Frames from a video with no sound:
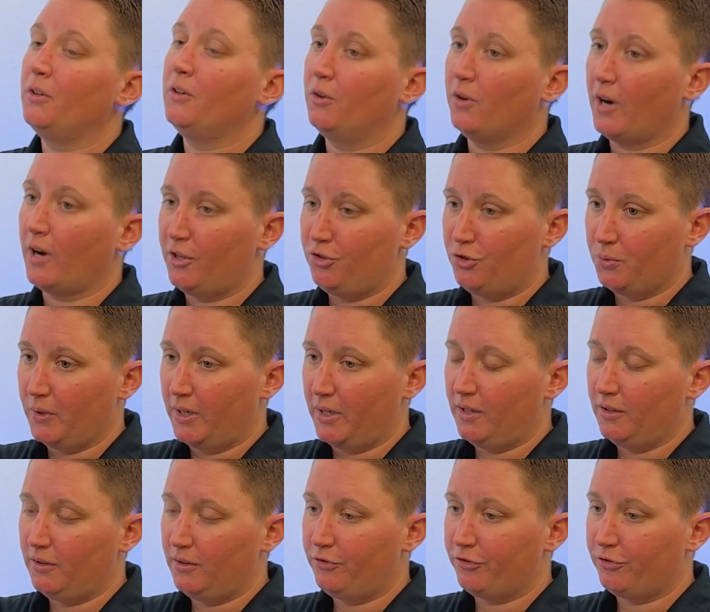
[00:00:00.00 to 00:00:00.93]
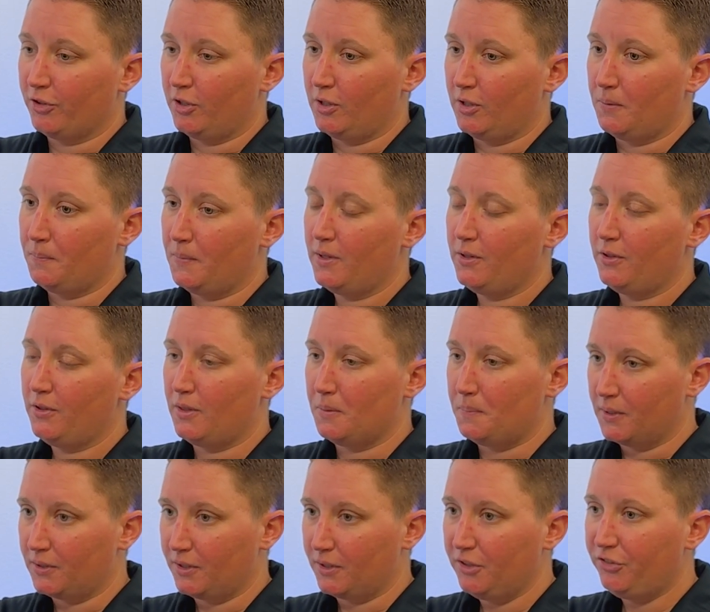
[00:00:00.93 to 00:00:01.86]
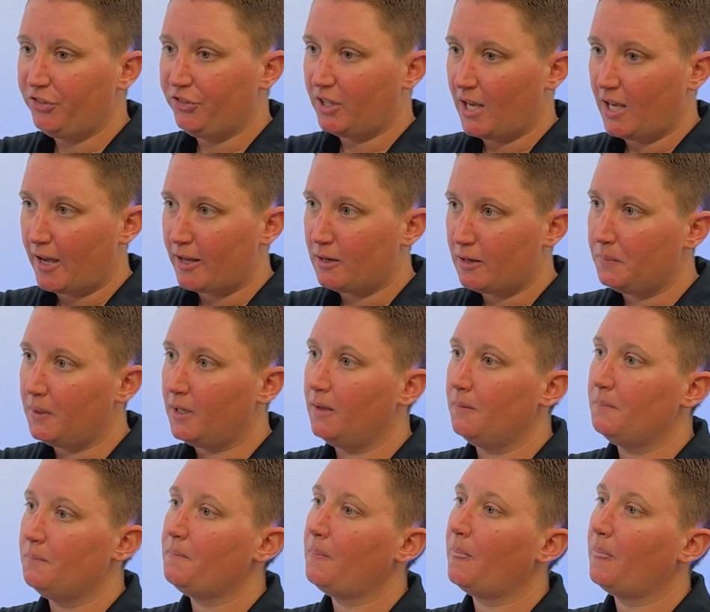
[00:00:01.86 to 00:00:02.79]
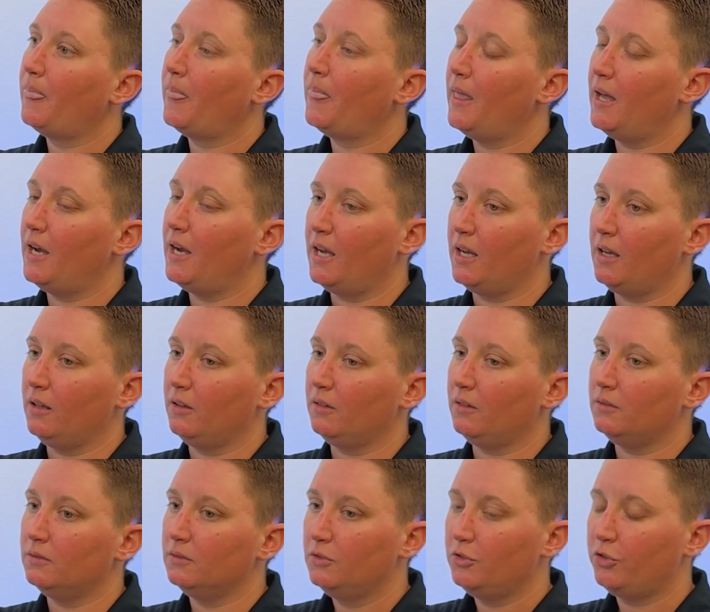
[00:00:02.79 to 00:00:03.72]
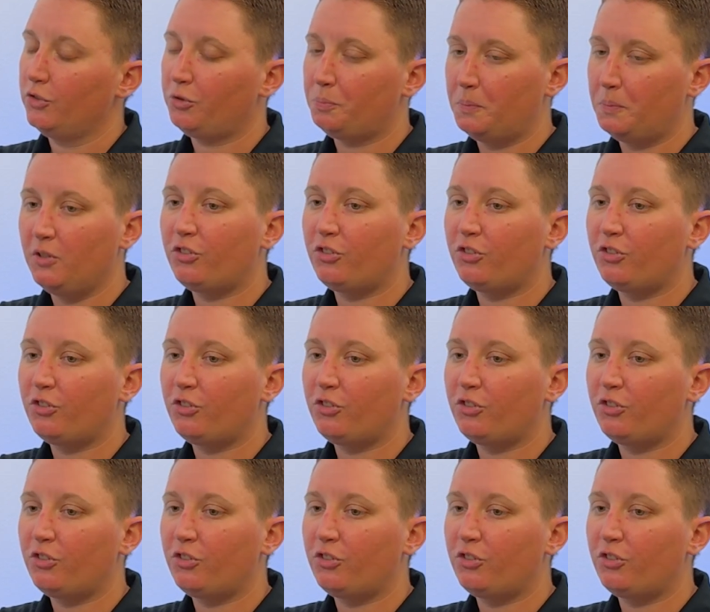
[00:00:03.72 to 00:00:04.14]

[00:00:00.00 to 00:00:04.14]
graduated from the police academy, and spent